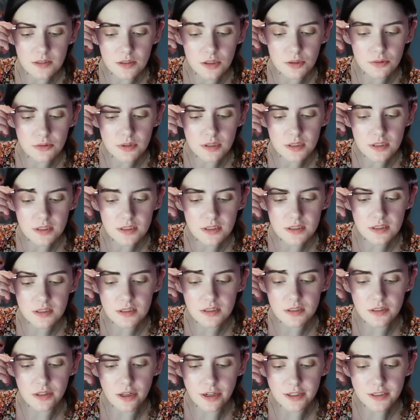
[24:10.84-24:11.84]
and using a
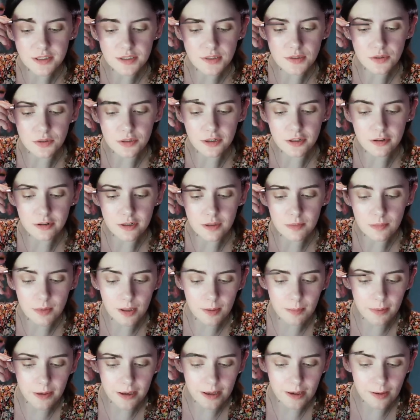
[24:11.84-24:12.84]
snot sucker on
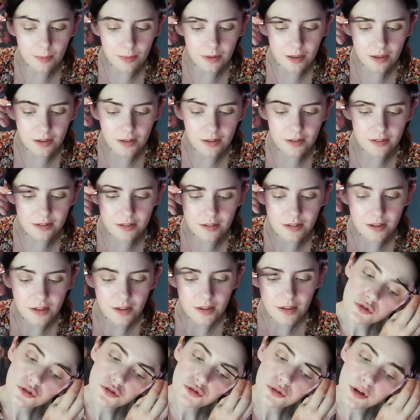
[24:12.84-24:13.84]
my baby and
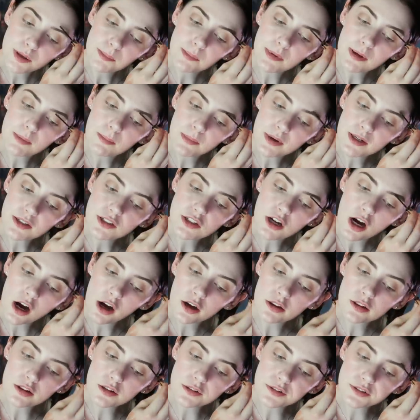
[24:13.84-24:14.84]
trimming my
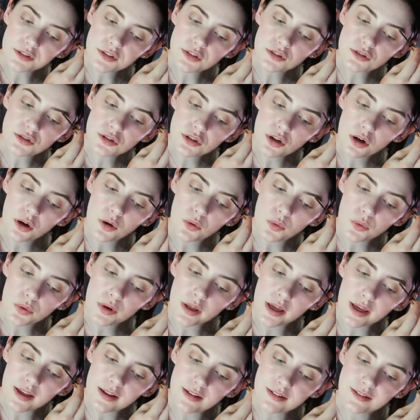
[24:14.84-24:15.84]
toddler's
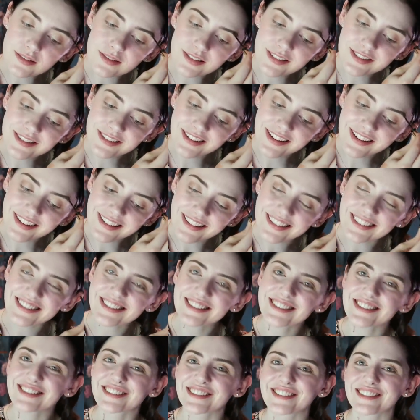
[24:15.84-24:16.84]
toenails. Like,
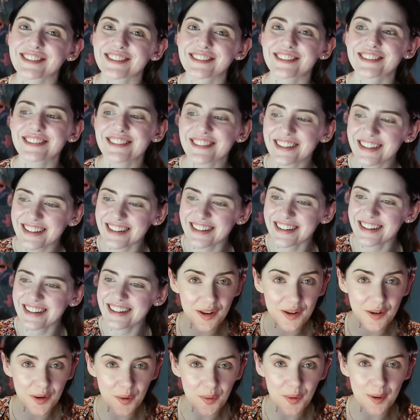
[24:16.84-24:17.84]
it's just, and I
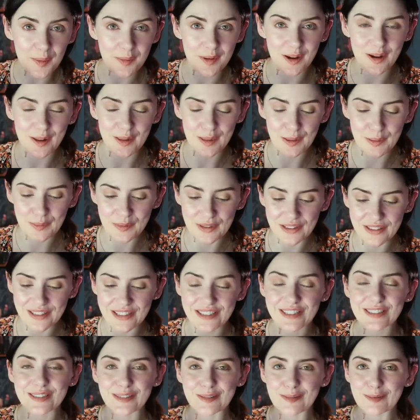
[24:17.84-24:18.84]
know I'm not alone in
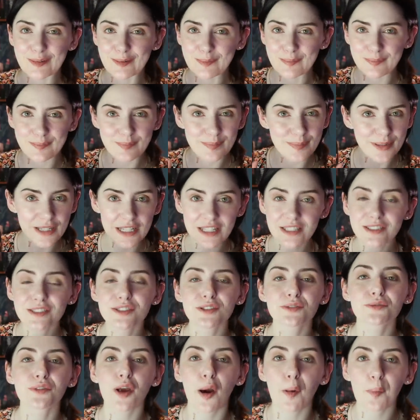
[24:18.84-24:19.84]
this, so please
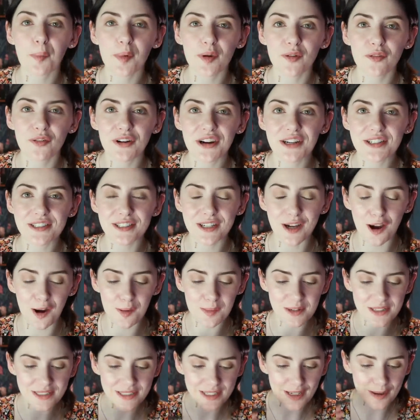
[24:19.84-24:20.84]
do not be afraid to
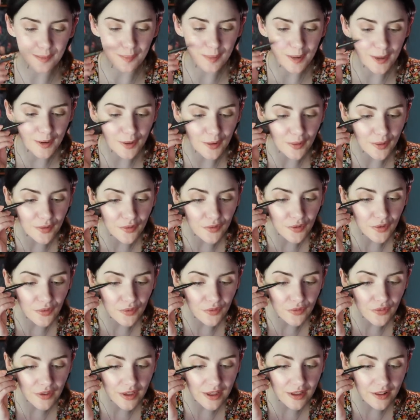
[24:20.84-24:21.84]
comment down below if you
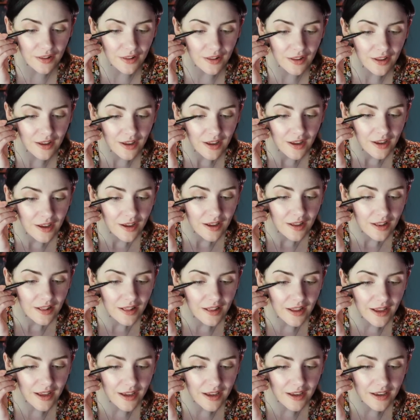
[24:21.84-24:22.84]
feel
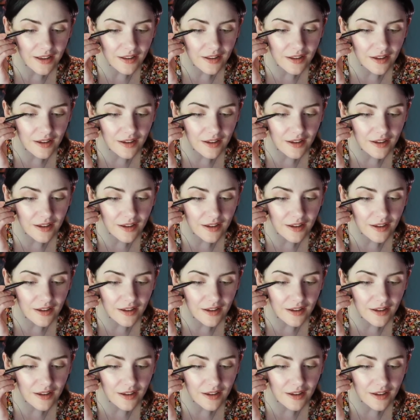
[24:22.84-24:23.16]
like,